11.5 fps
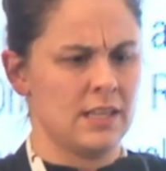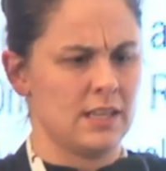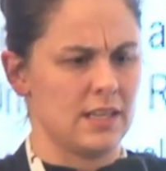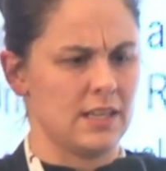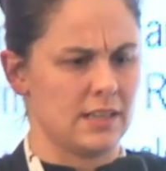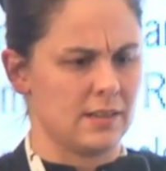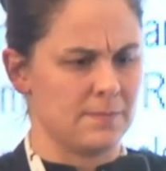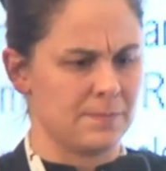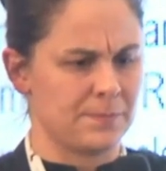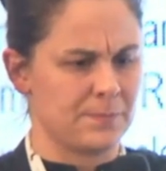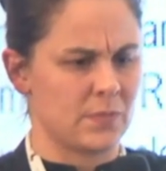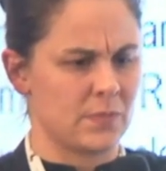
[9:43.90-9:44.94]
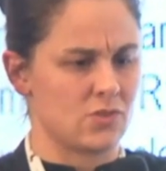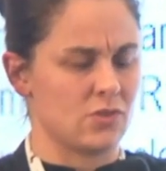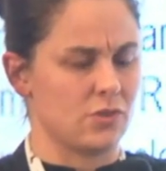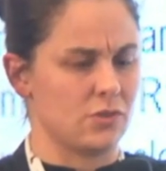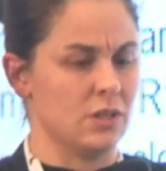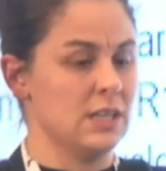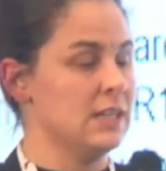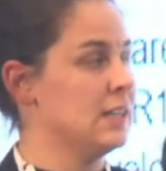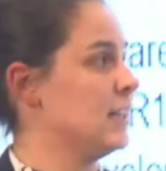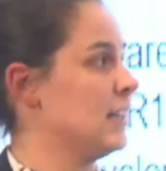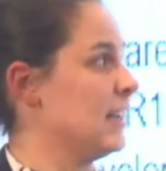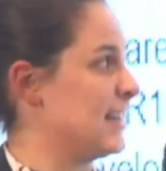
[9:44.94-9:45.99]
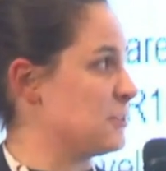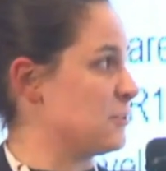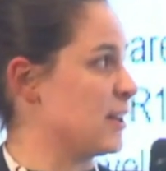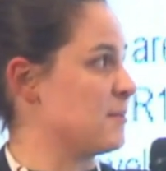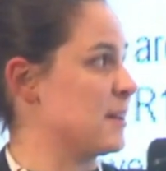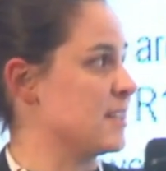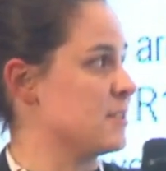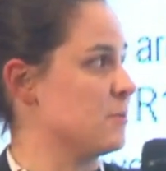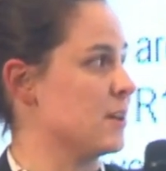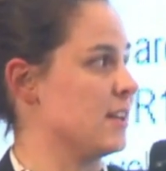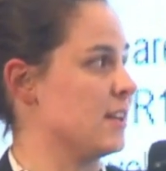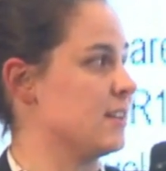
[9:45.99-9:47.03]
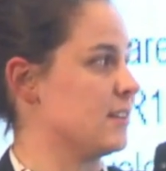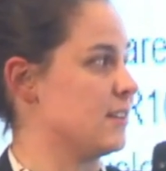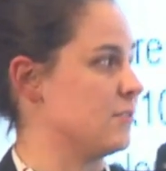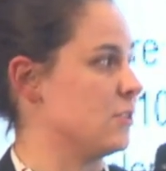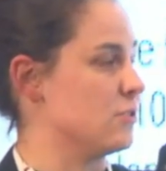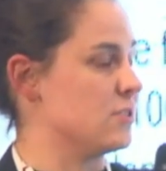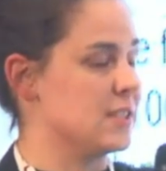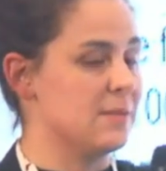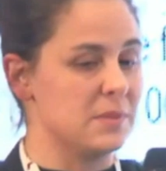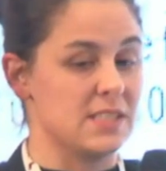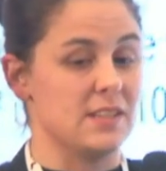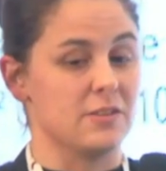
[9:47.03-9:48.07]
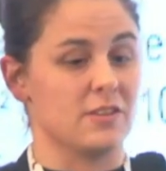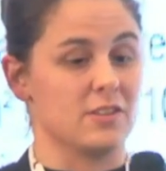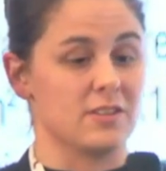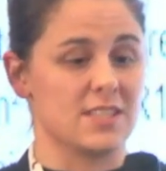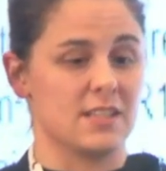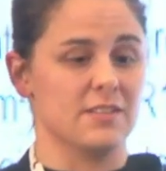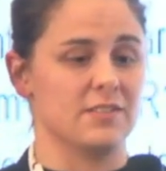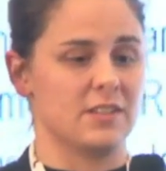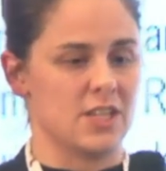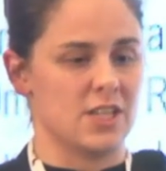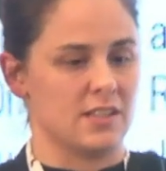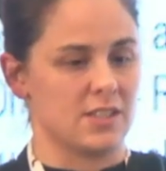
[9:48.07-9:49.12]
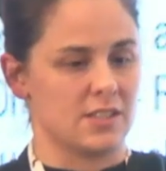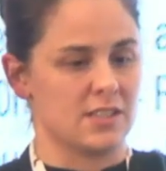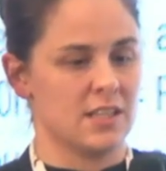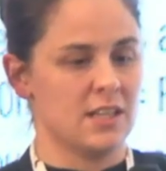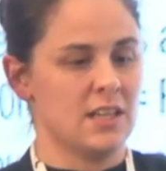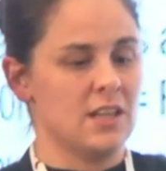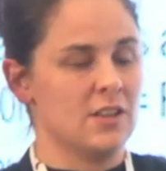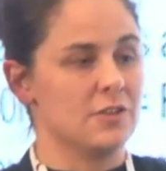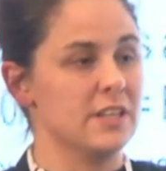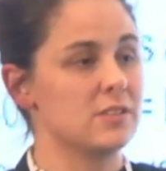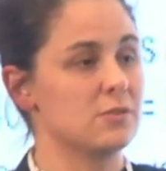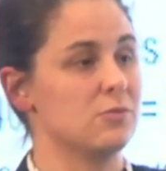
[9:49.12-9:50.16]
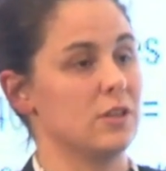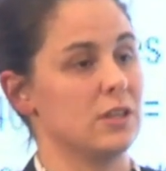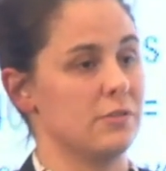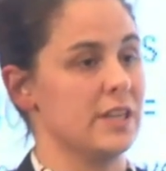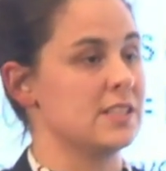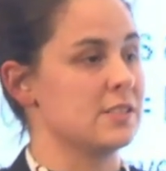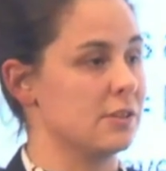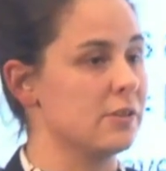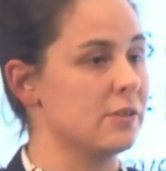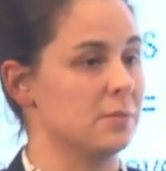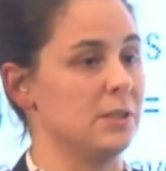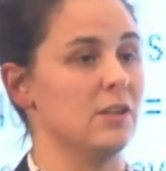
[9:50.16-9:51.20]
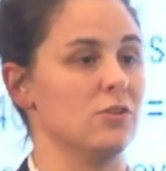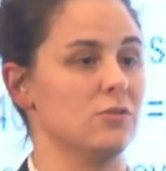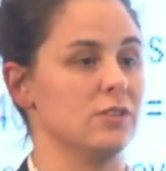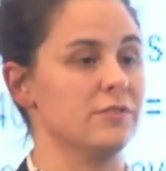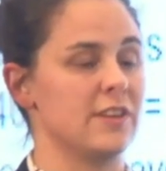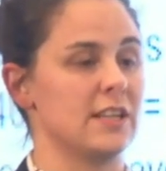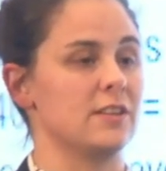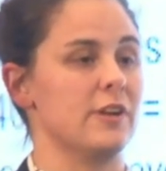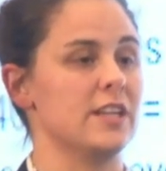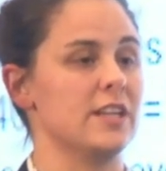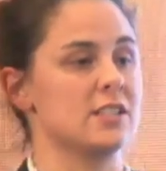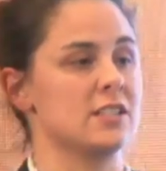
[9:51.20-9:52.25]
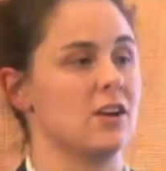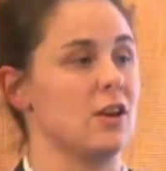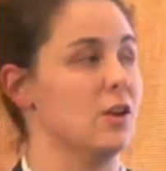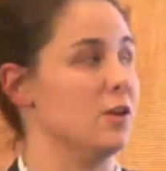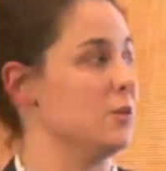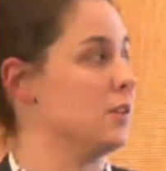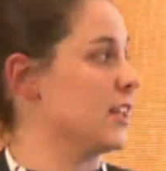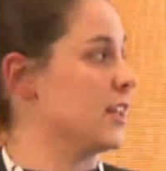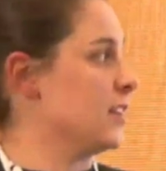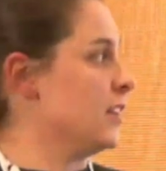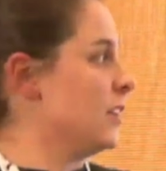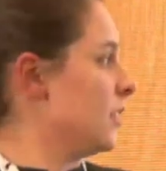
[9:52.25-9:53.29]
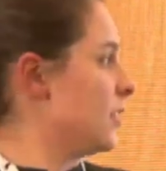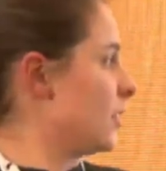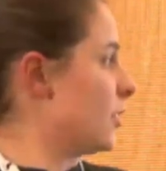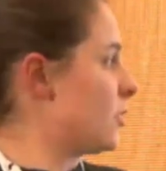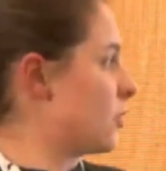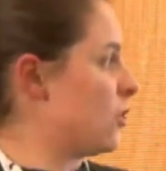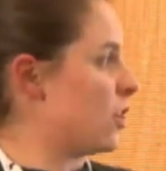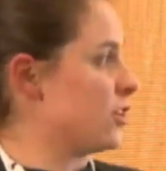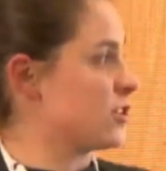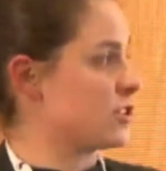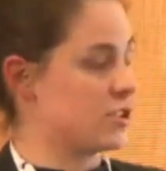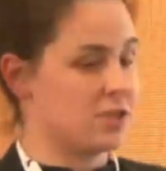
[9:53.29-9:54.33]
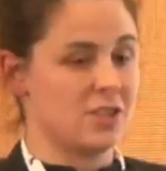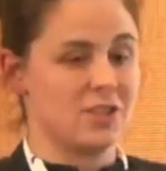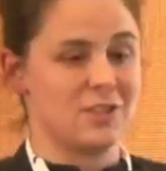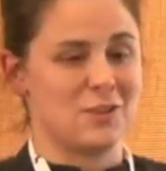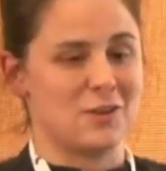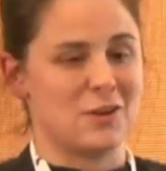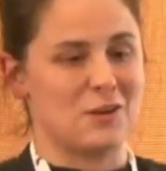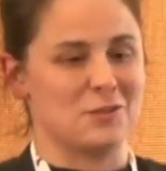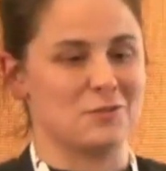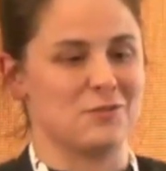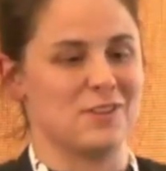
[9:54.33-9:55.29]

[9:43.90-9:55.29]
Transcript: income. So as you can imagine, when I give you those numbers, there are significant challenges. The rental rates are incredibly low. In fact, the rates are lower than the cost of